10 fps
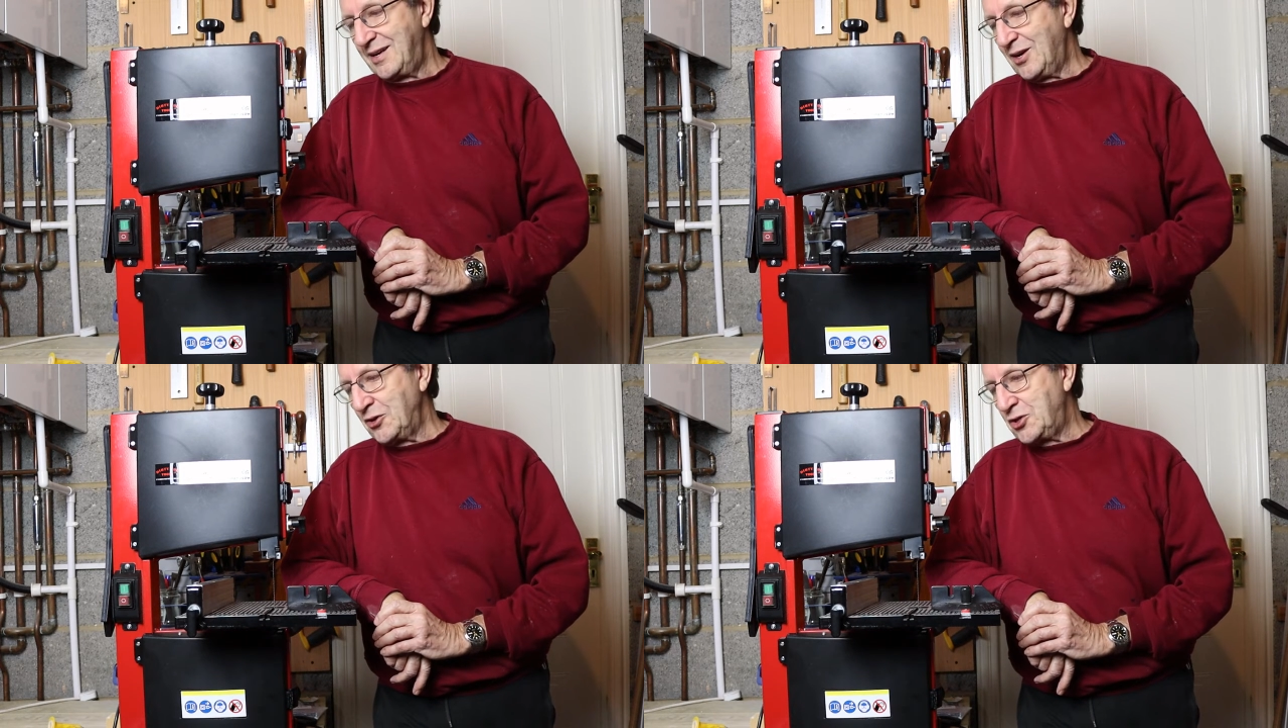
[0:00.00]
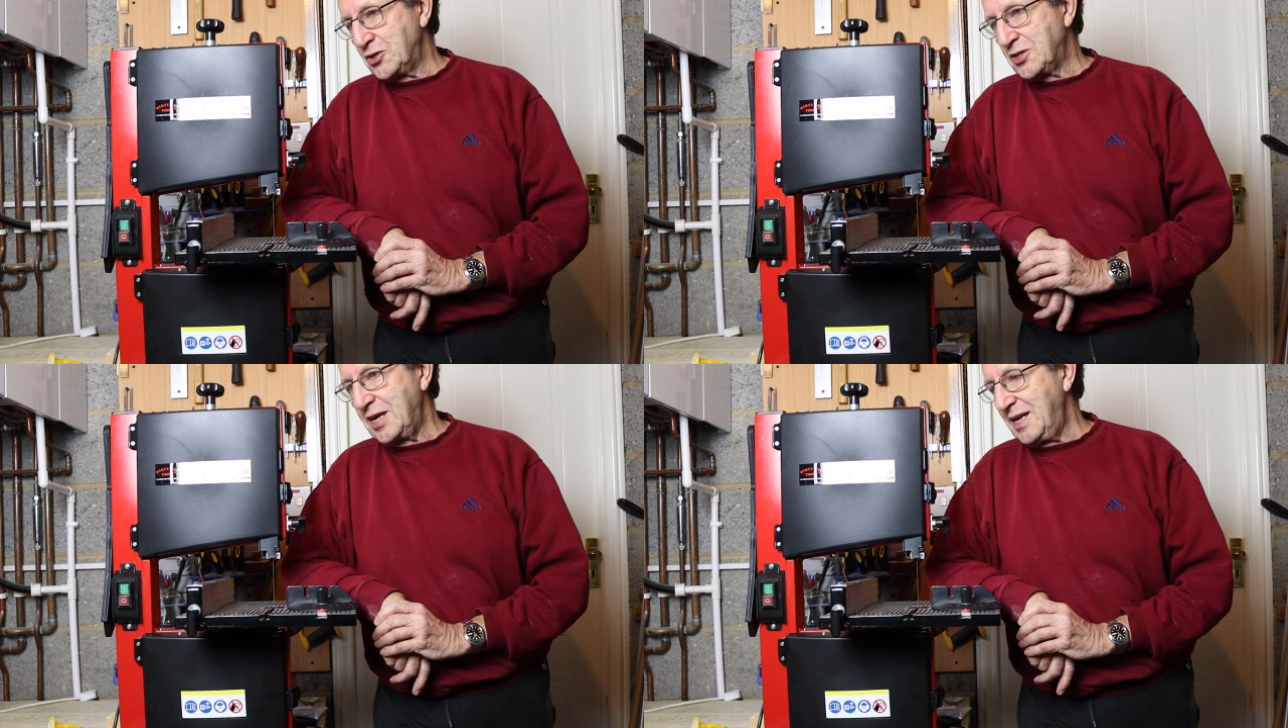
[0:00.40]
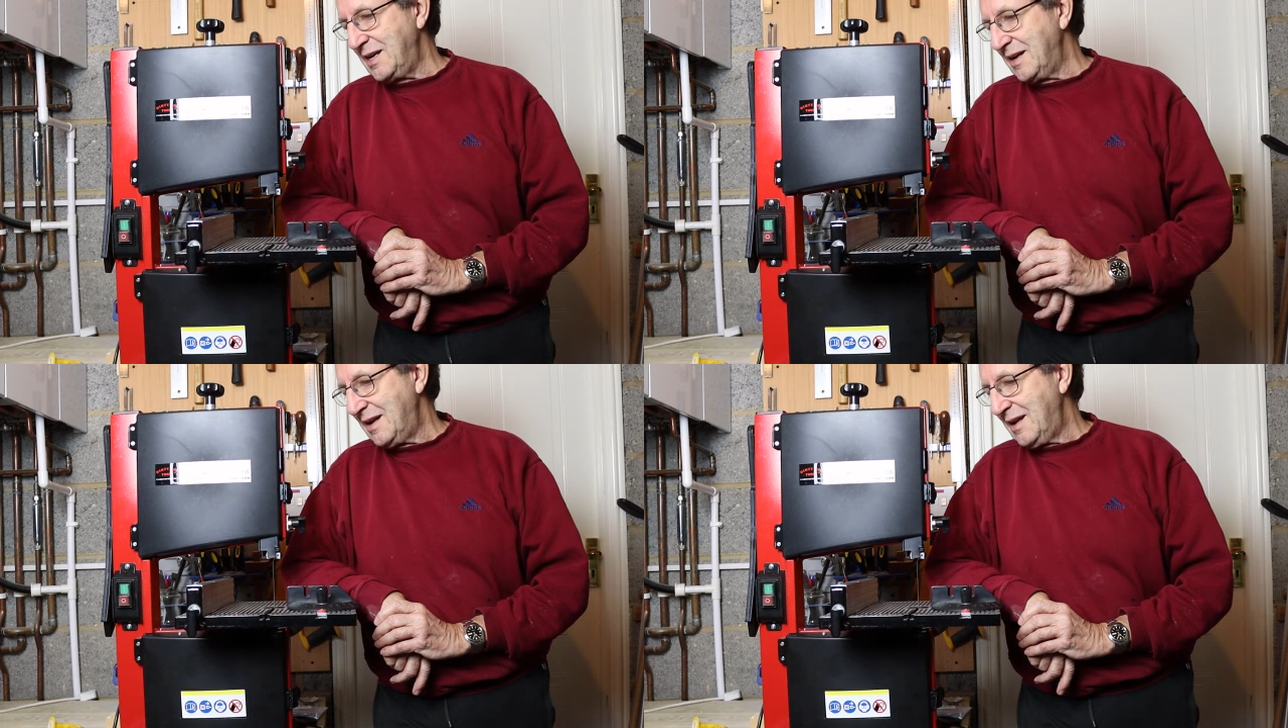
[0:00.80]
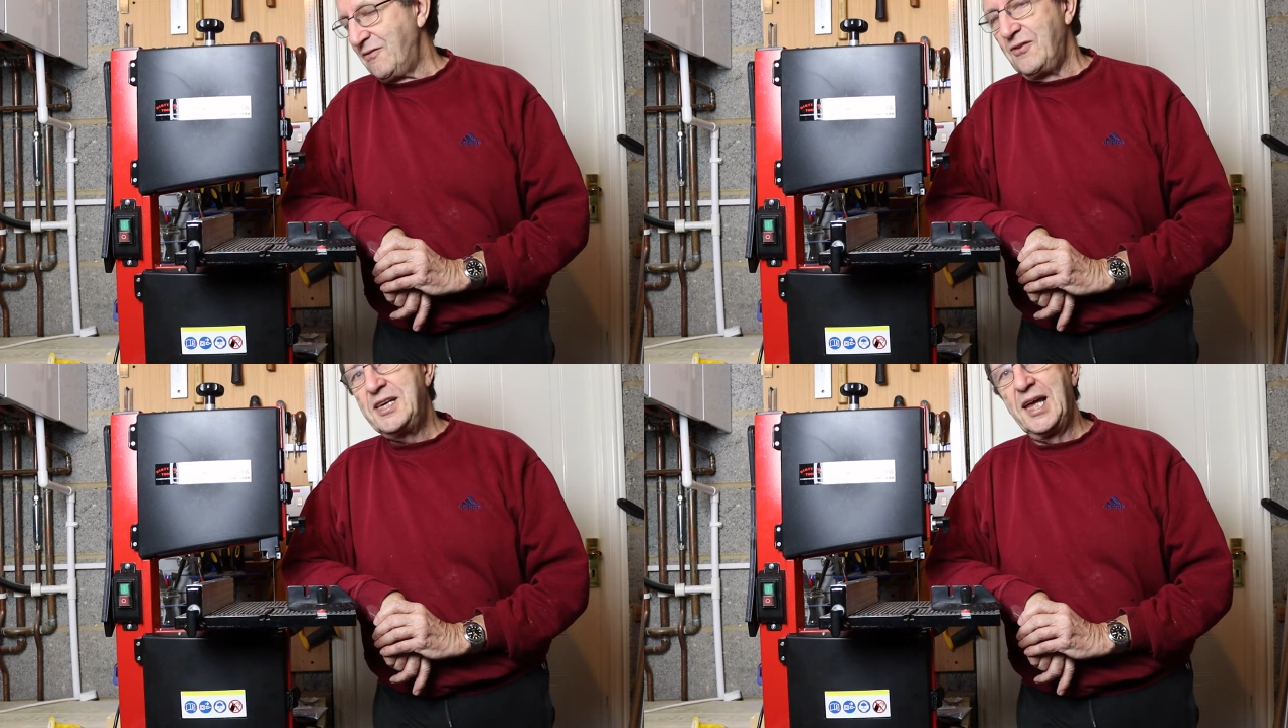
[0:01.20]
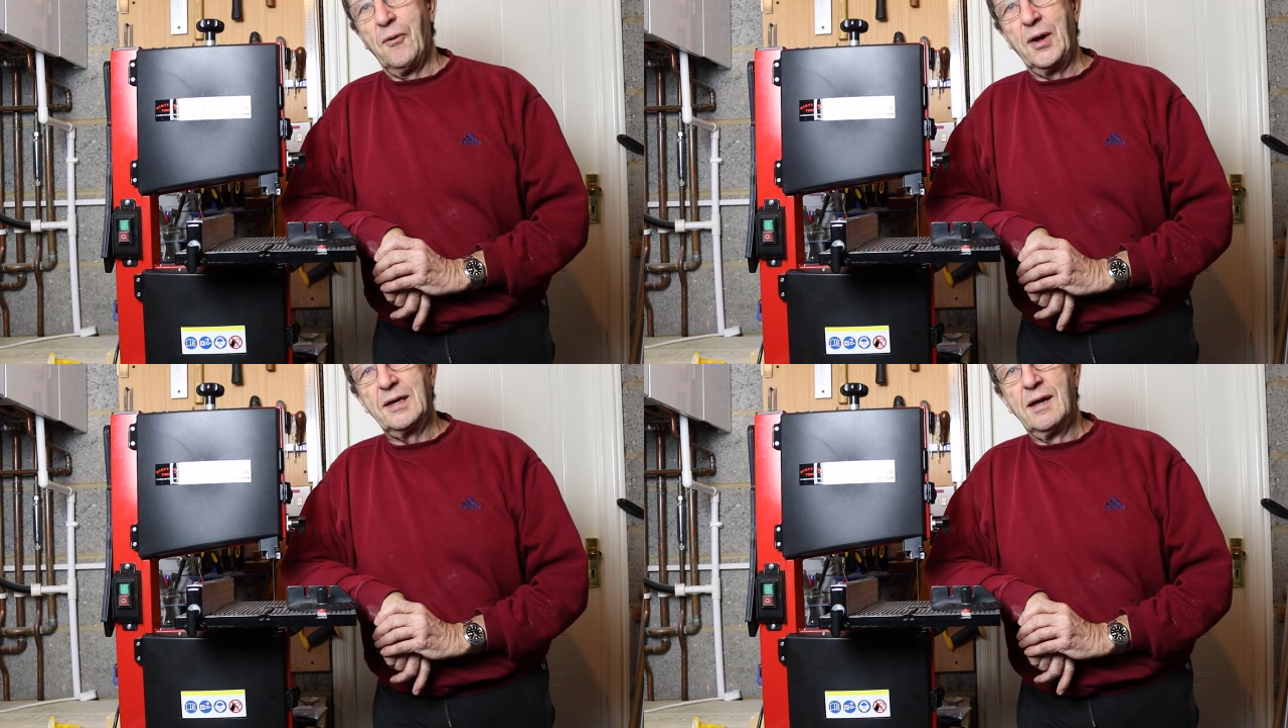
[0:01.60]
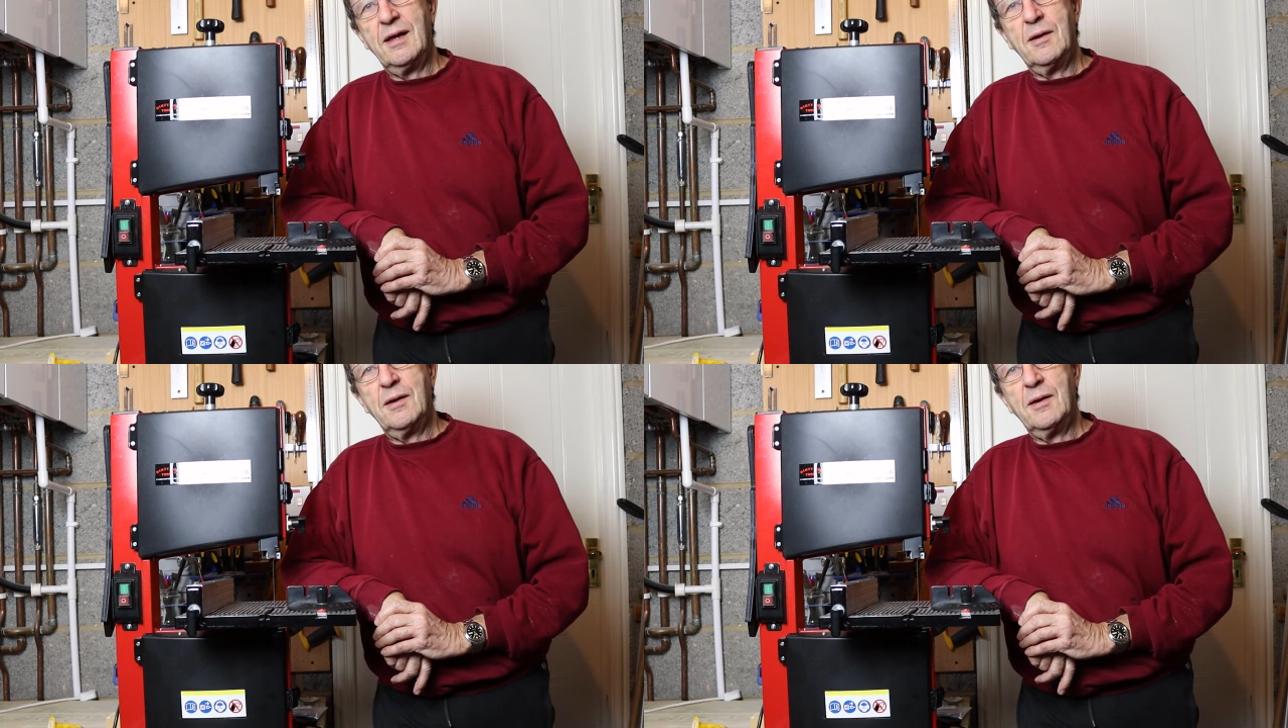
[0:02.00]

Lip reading: Not just the videoing,